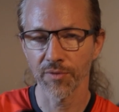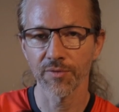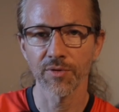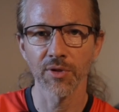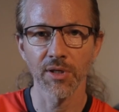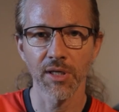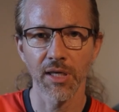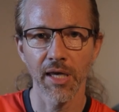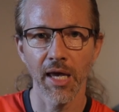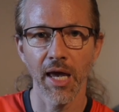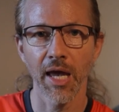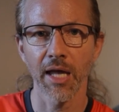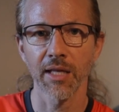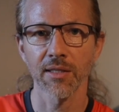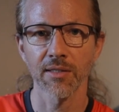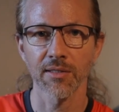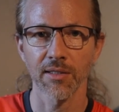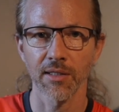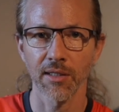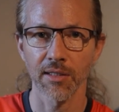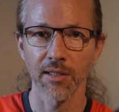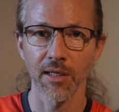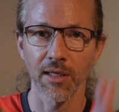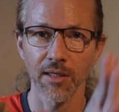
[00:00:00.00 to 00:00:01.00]
of the
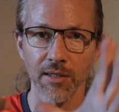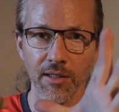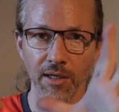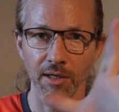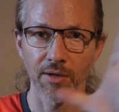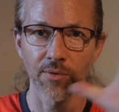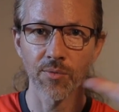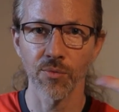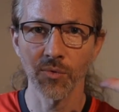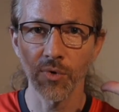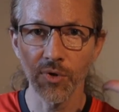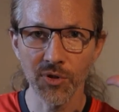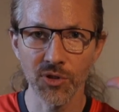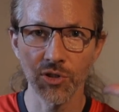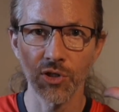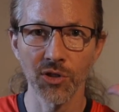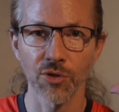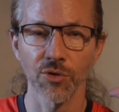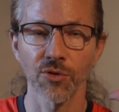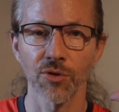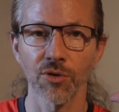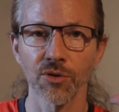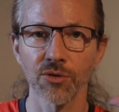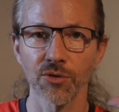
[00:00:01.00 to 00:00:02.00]
cats and I watch
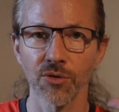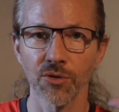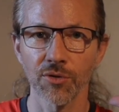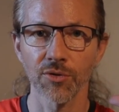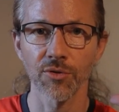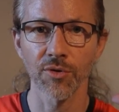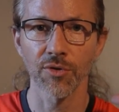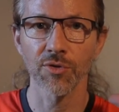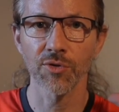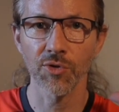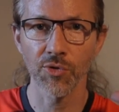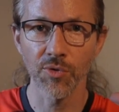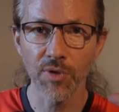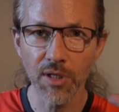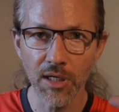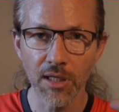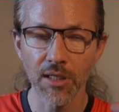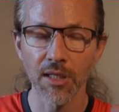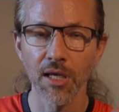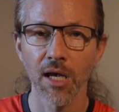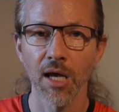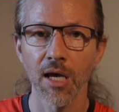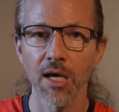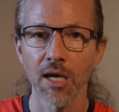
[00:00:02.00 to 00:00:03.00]
it on the
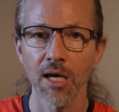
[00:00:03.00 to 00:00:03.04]
screen,